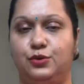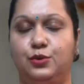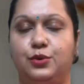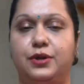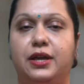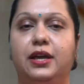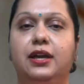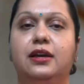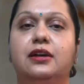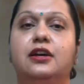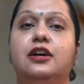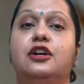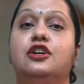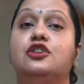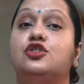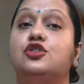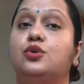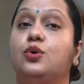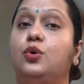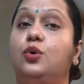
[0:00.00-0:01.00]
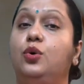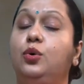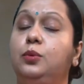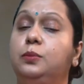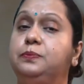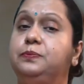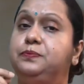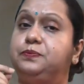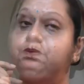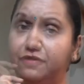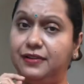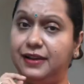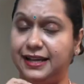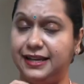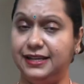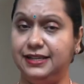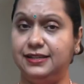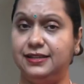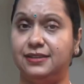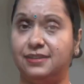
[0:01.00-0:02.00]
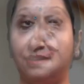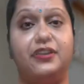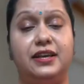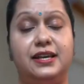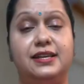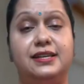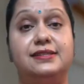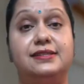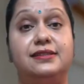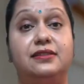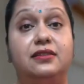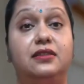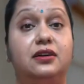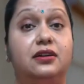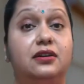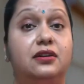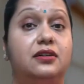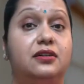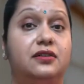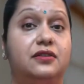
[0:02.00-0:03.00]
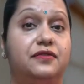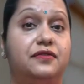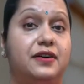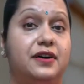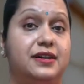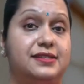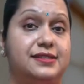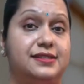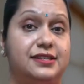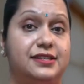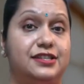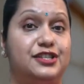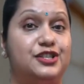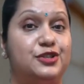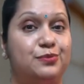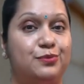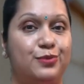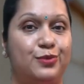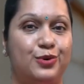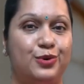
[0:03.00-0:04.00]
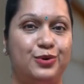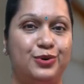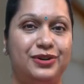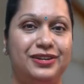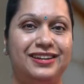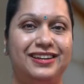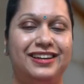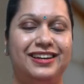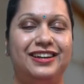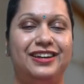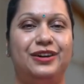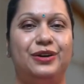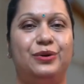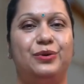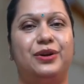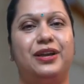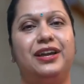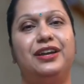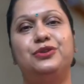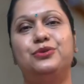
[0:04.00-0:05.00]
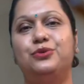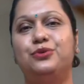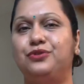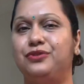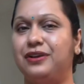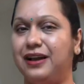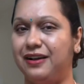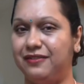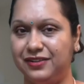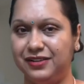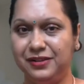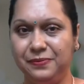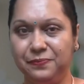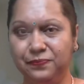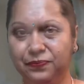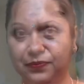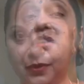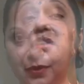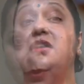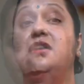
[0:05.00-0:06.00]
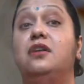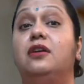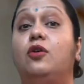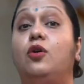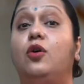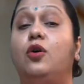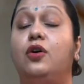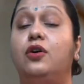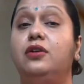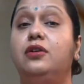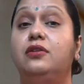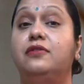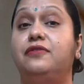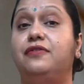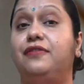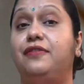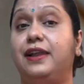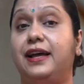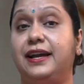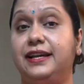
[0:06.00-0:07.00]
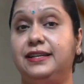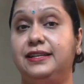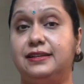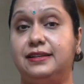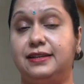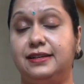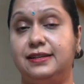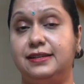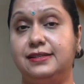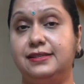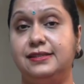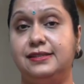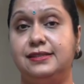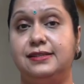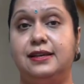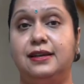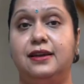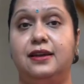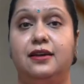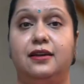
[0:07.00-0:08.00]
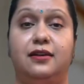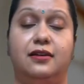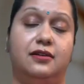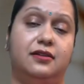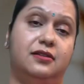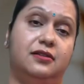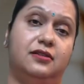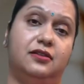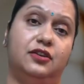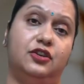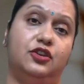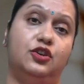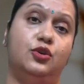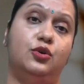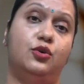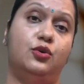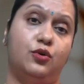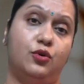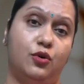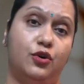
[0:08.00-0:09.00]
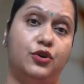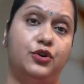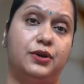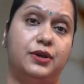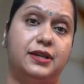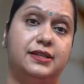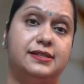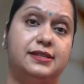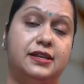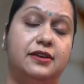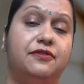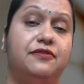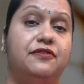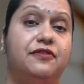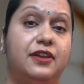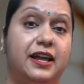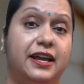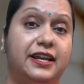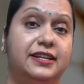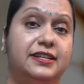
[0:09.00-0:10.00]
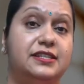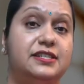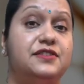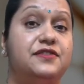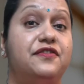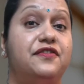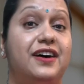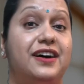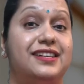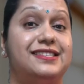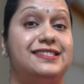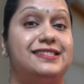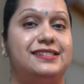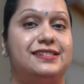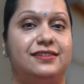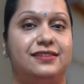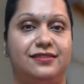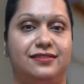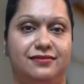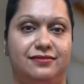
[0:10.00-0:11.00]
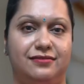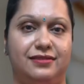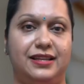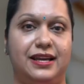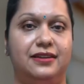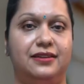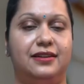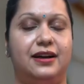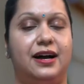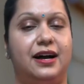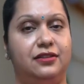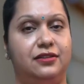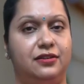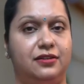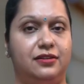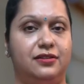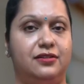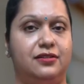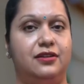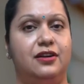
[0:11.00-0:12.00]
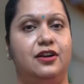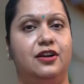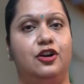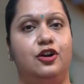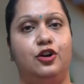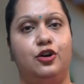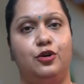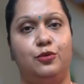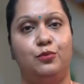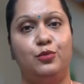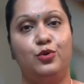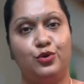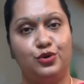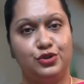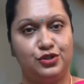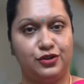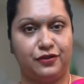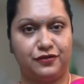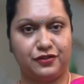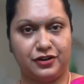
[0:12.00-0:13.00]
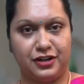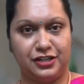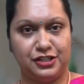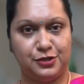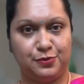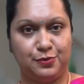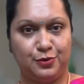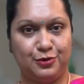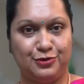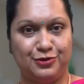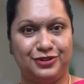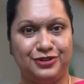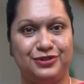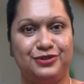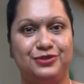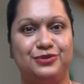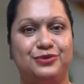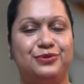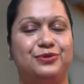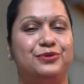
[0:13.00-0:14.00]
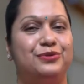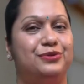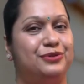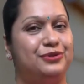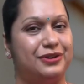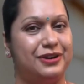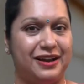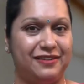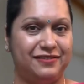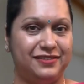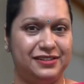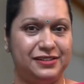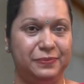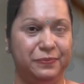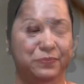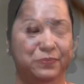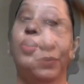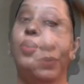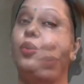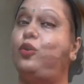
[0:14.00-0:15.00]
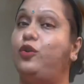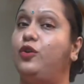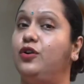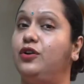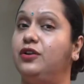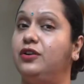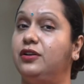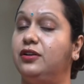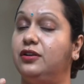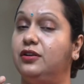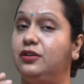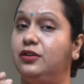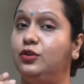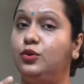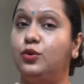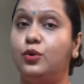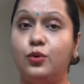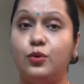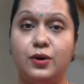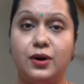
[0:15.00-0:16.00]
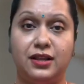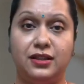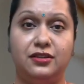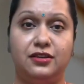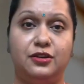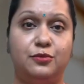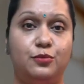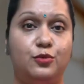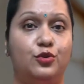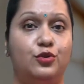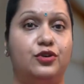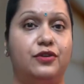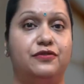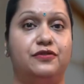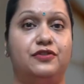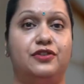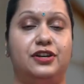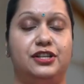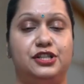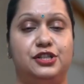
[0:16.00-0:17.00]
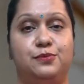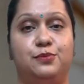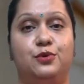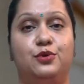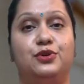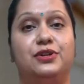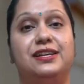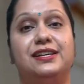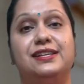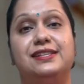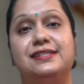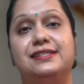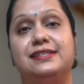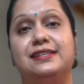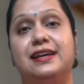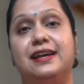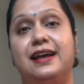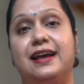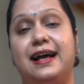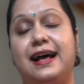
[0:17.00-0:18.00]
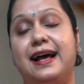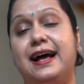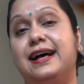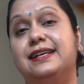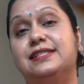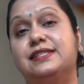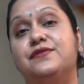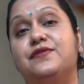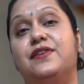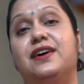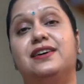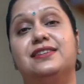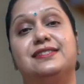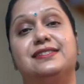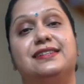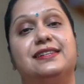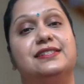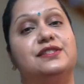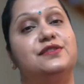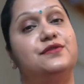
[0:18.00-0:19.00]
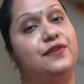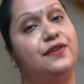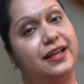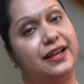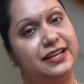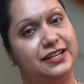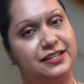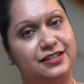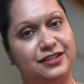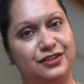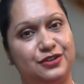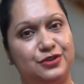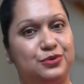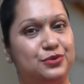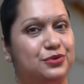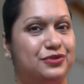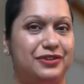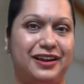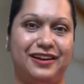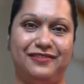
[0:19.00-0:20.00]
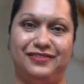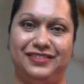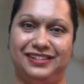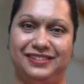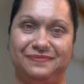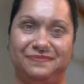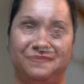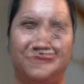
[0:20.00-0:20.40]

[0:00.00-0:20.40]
Okay, so flight is the fastest mode, okay, to travel, or flight is or you can say flight is faster than other modes of transport to travel, or no other mode of transport is as fast as flight to travel.